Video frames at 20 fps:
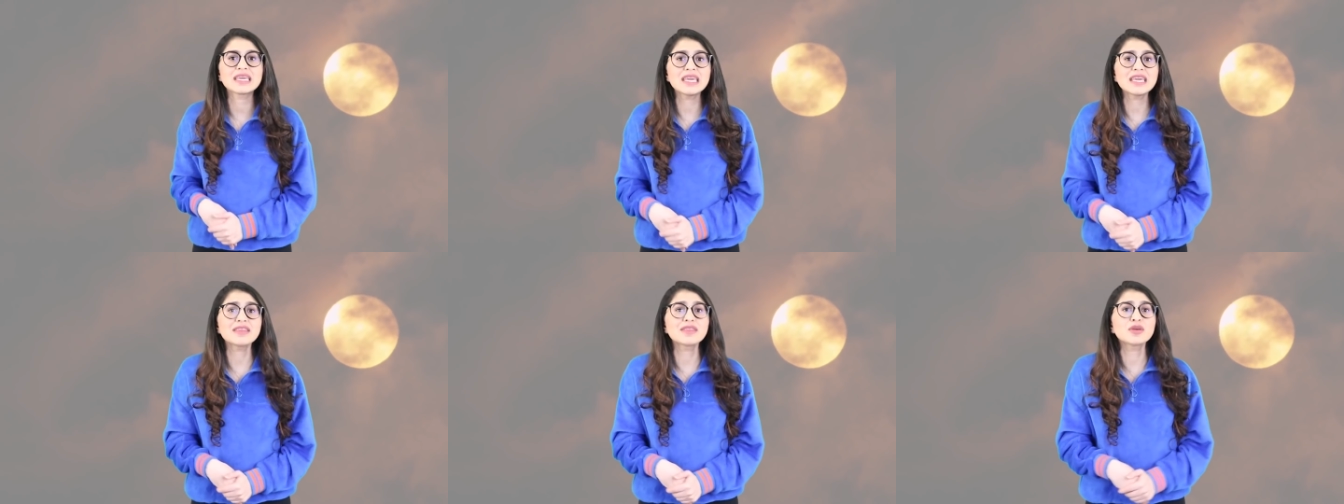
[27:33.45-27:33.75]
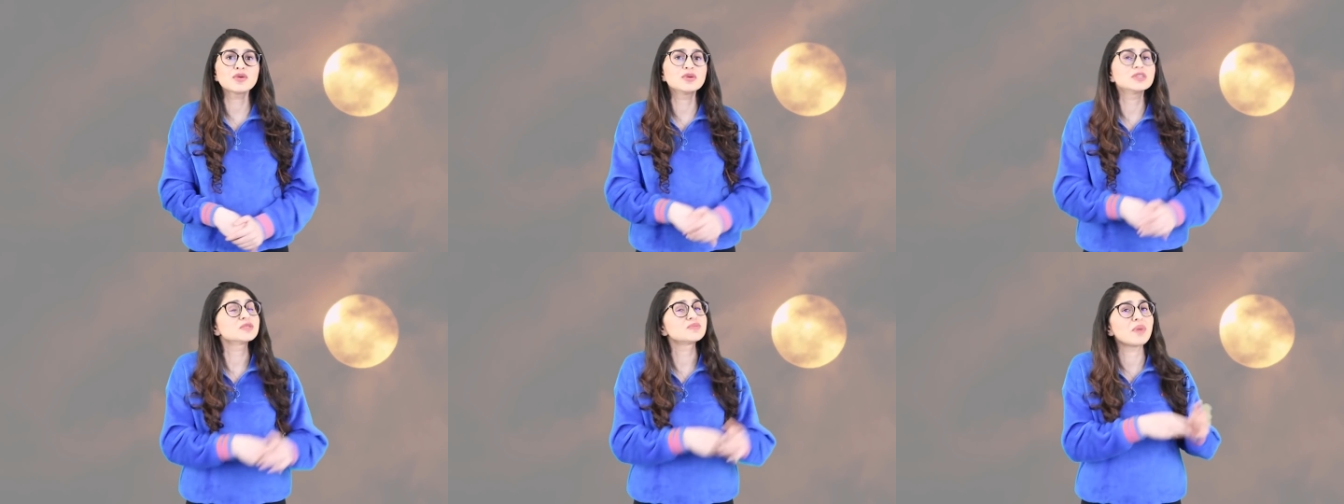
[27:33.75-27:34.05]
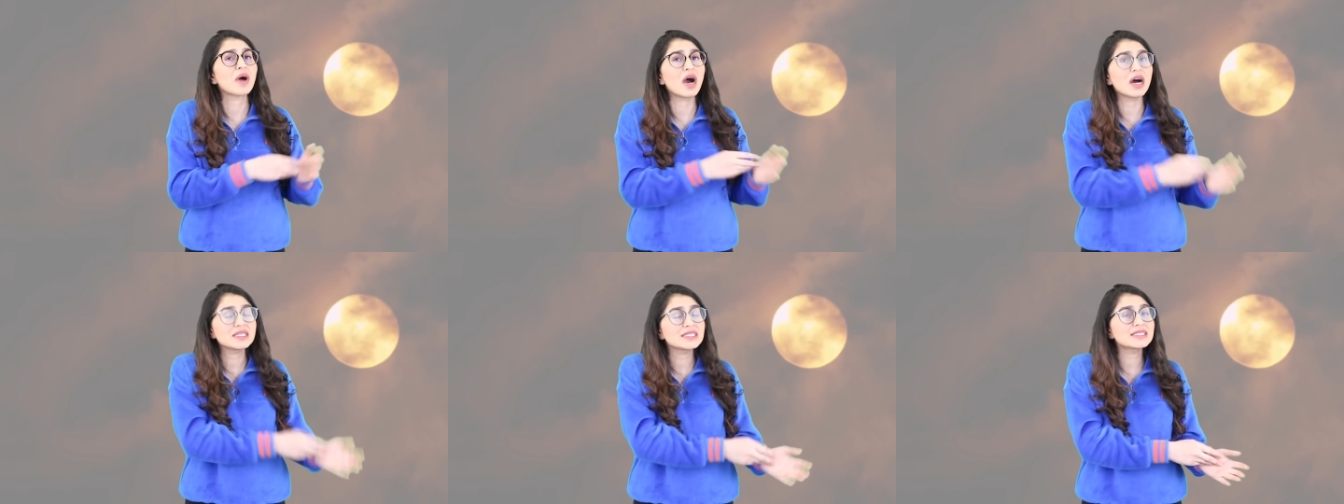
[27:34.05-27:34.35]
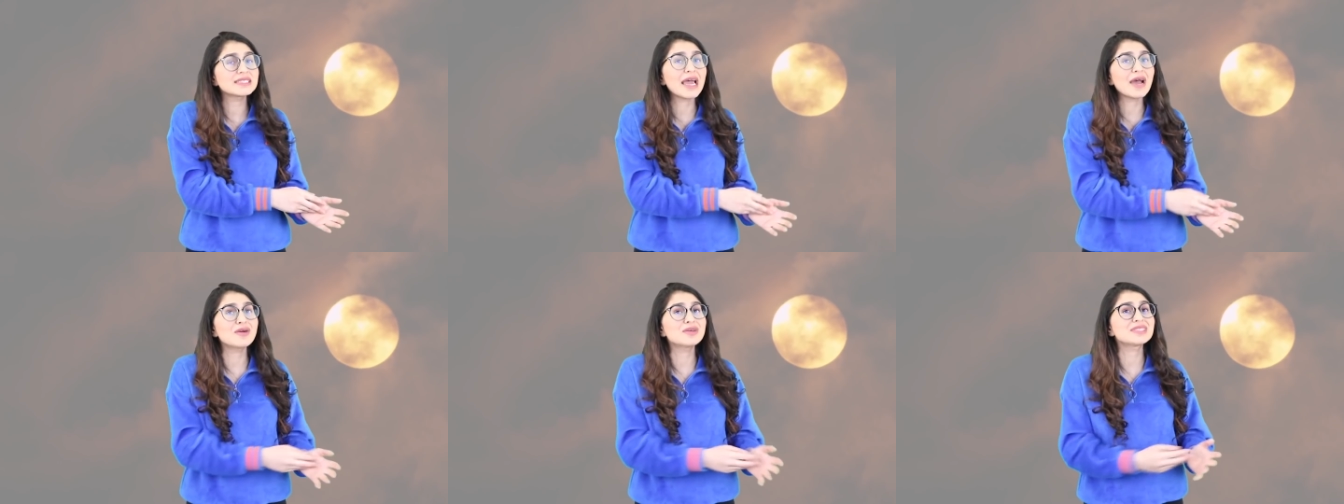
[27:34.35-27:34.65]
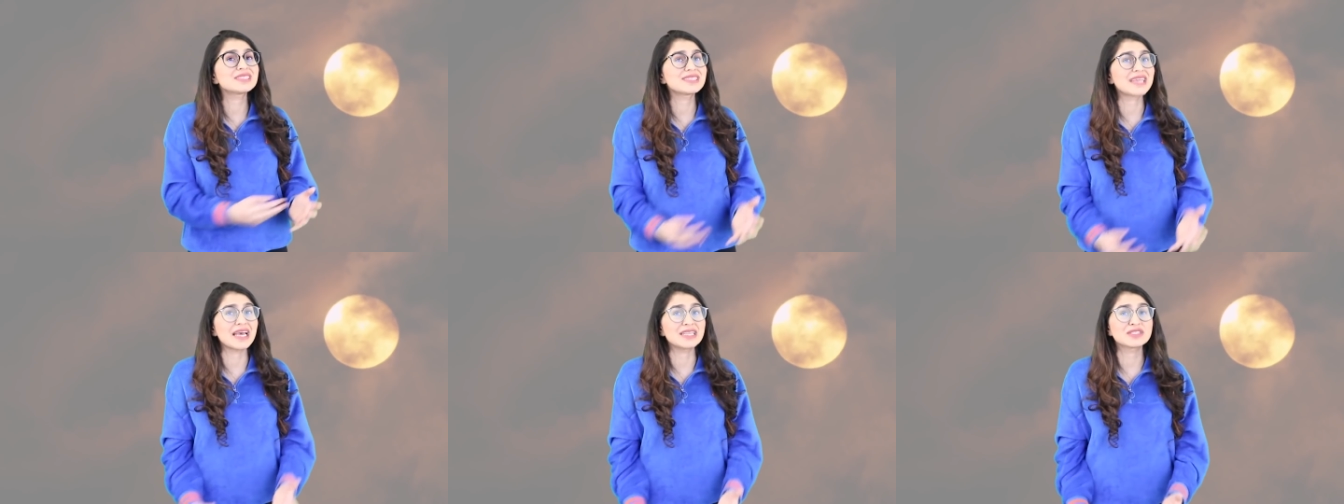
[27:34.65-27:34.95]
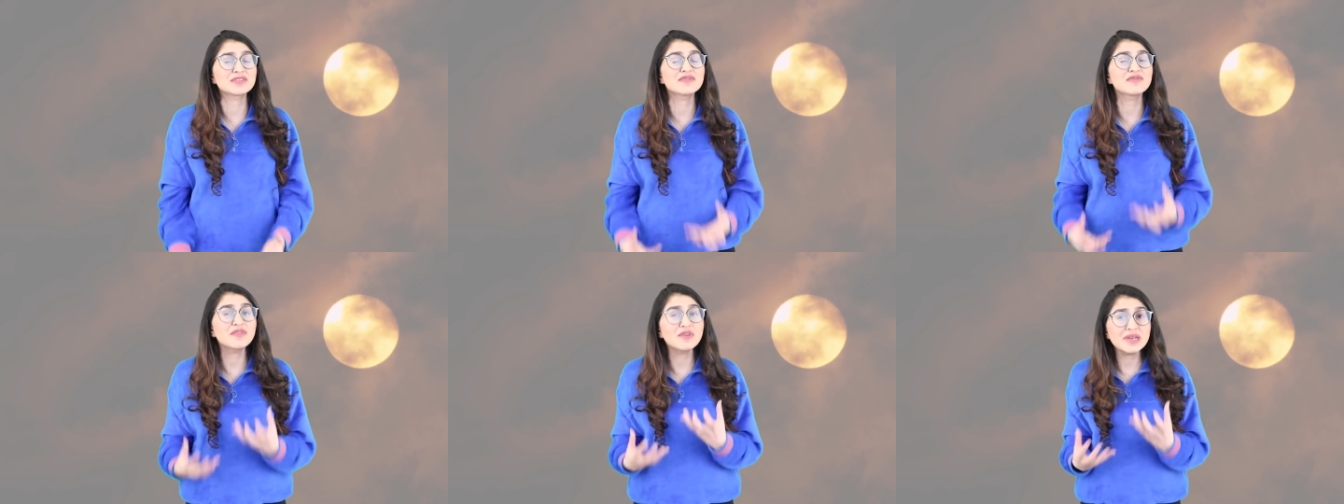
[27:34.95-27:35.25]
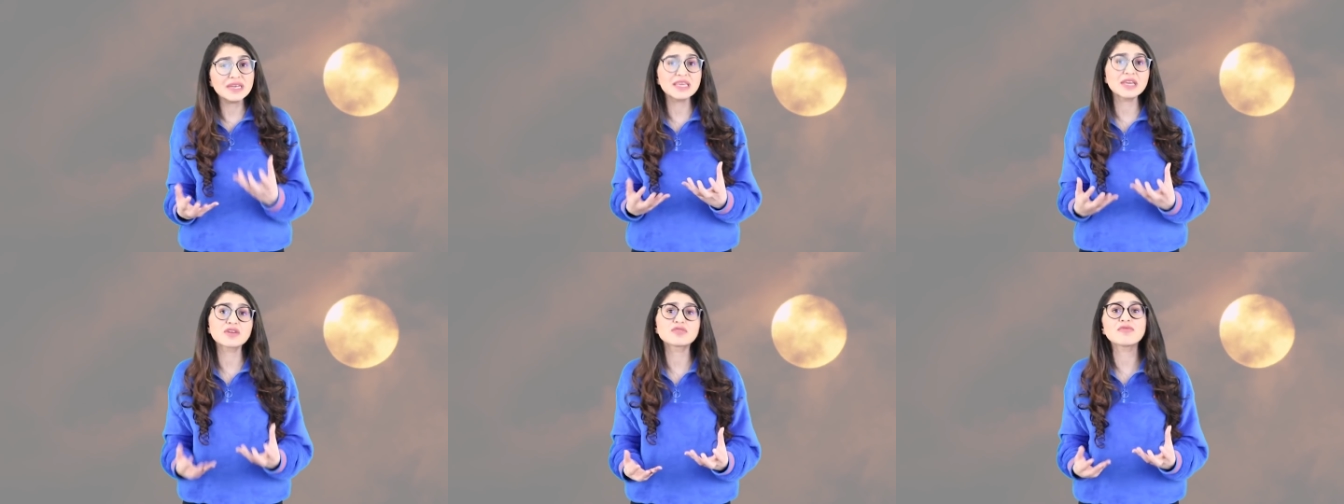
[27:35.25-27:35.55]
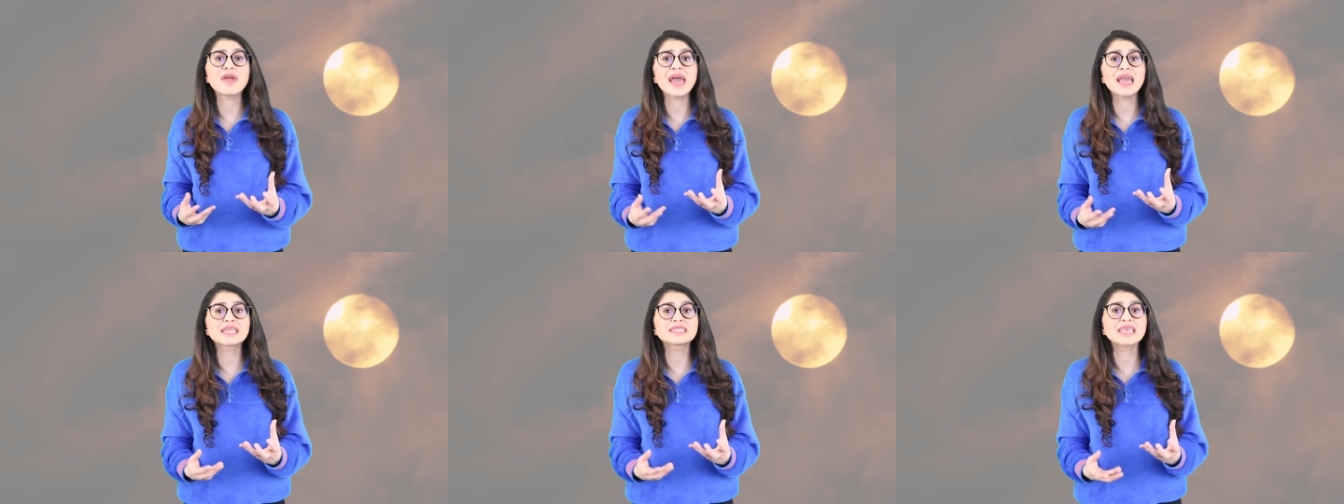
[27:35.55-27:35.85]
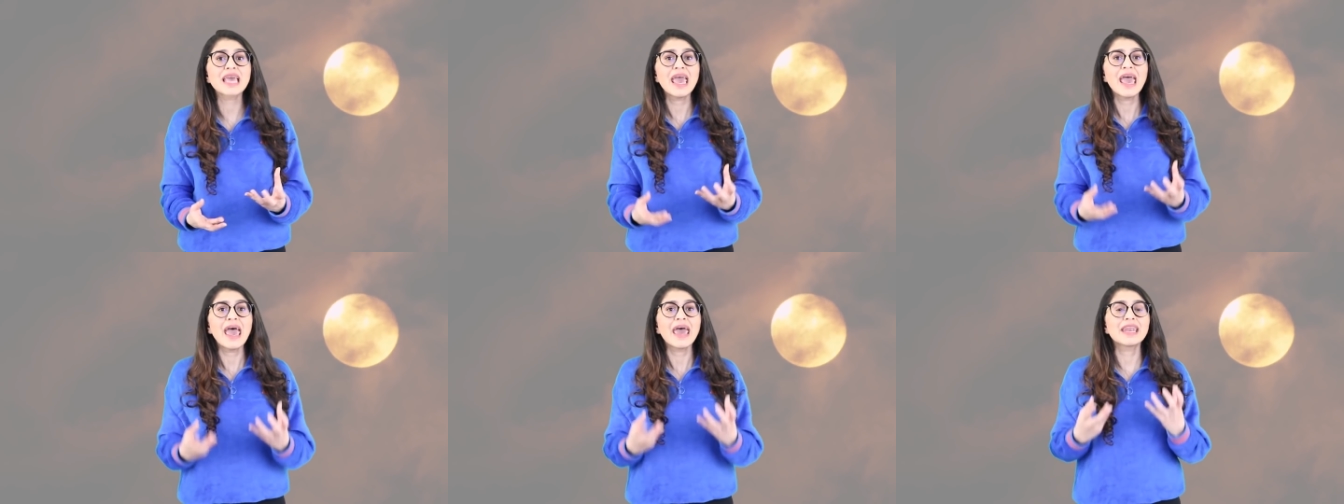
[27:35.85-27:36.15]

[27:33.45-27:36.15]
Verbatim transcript: Keith, who is passed out, stands fully erect